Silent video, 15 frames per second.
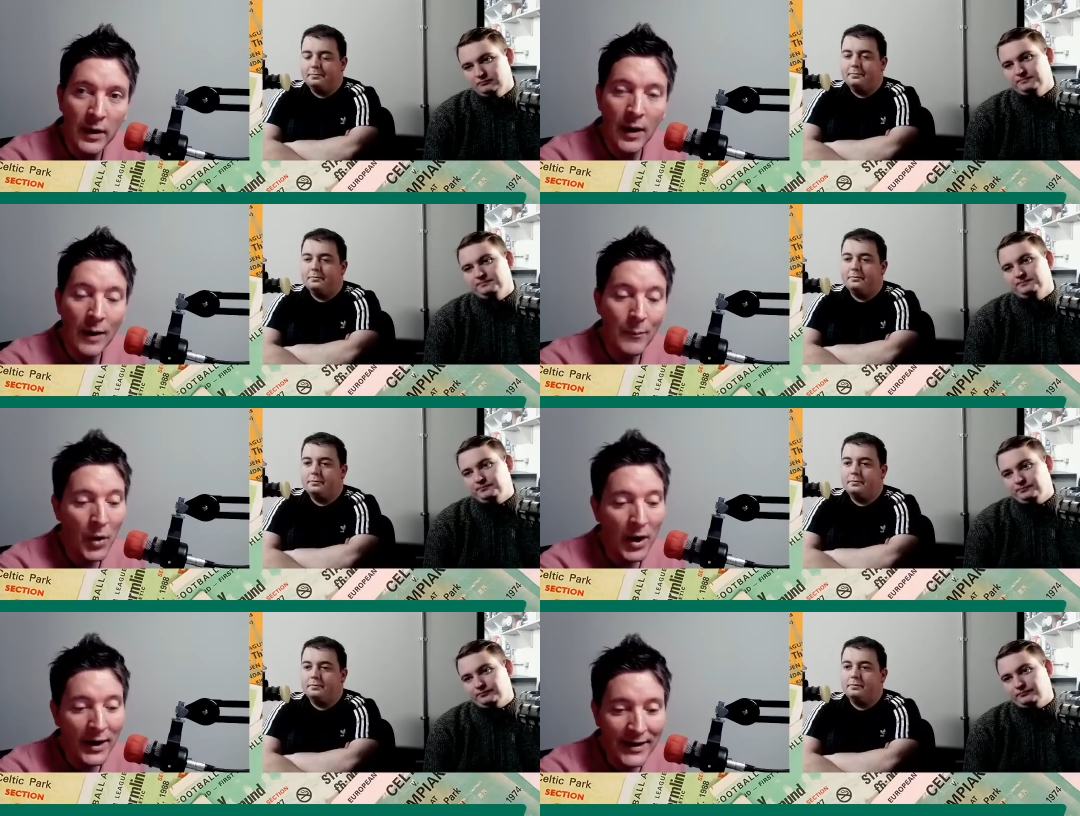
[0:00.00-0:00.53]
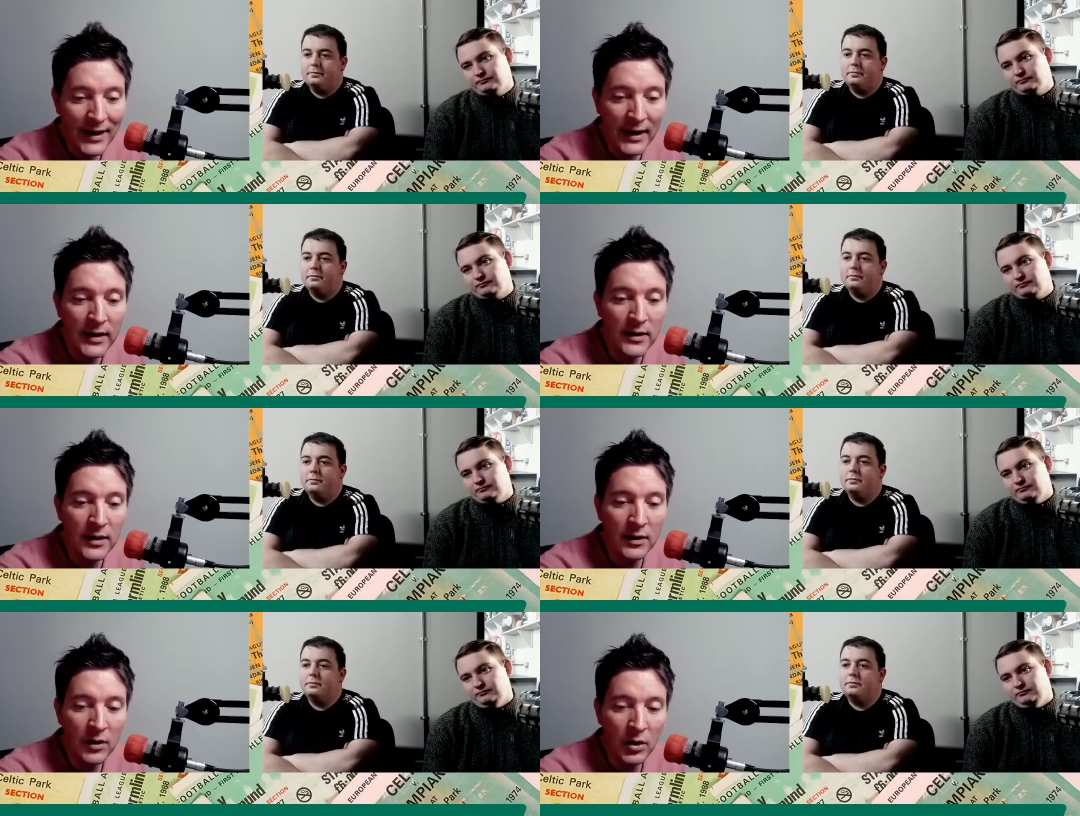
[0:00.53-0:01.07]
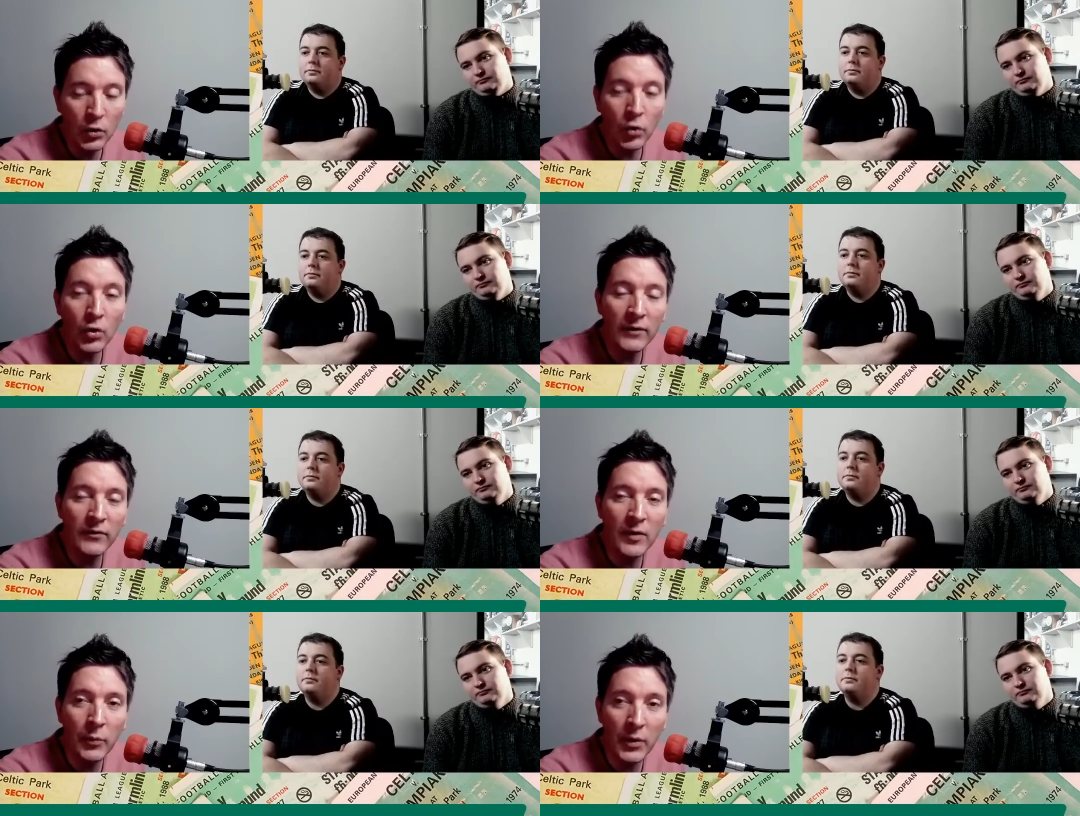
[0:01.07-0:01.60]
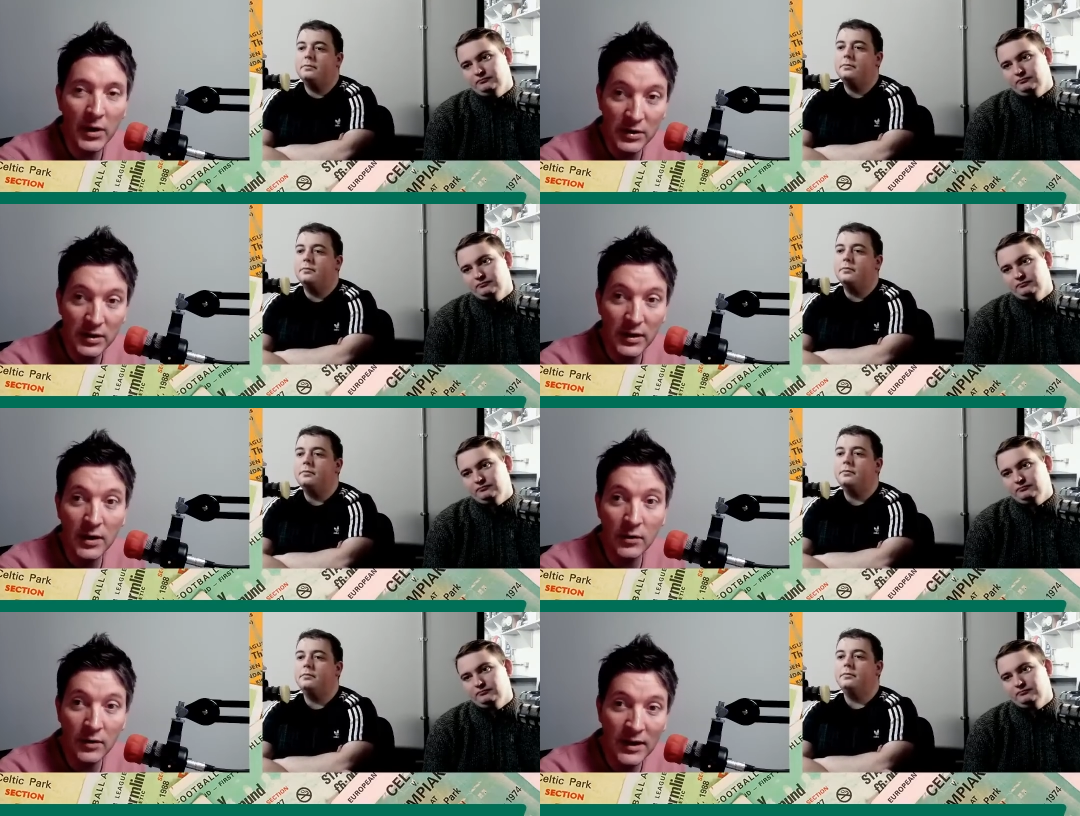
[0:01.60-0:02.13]
Speaker 1: But again, you do have the
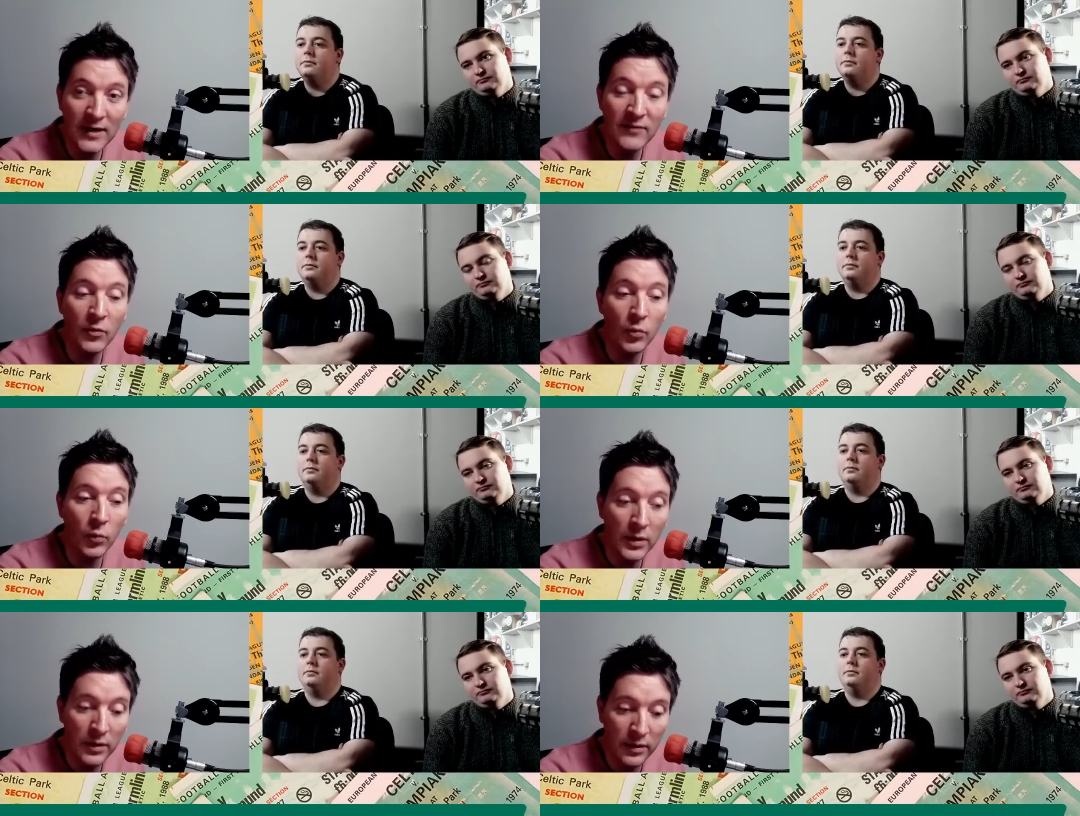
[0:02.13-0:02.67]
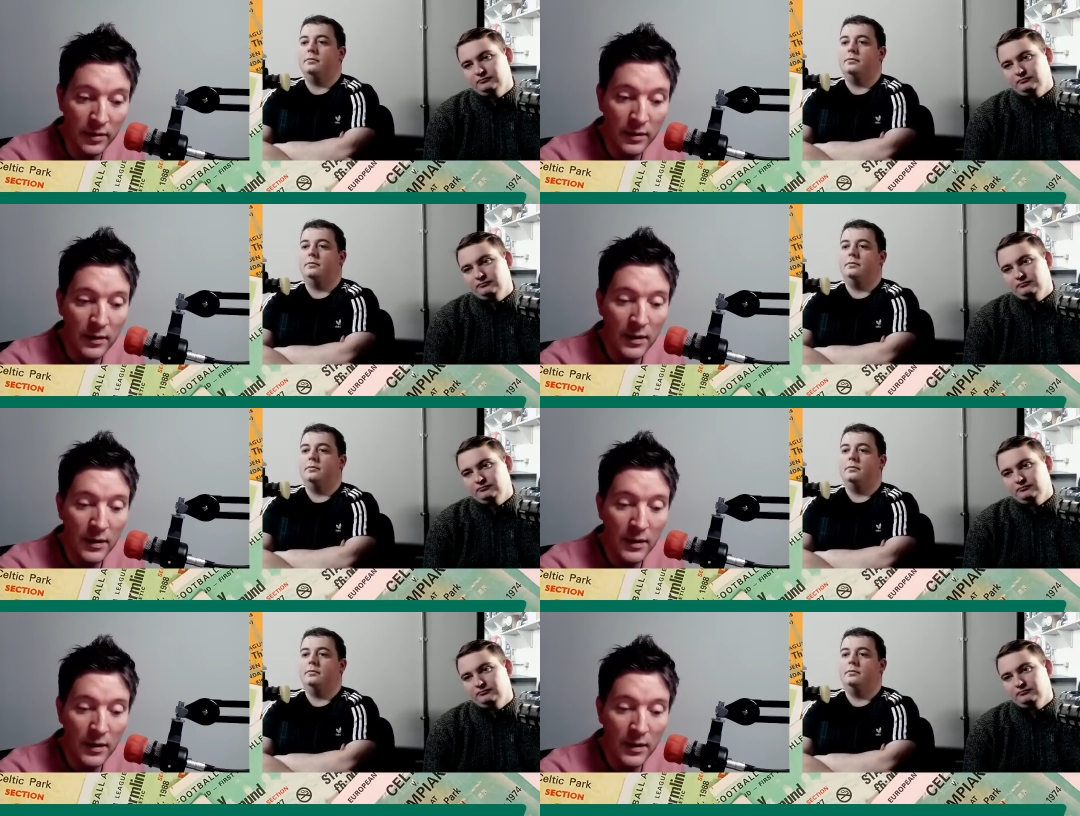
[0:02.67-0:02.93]
personnel, even with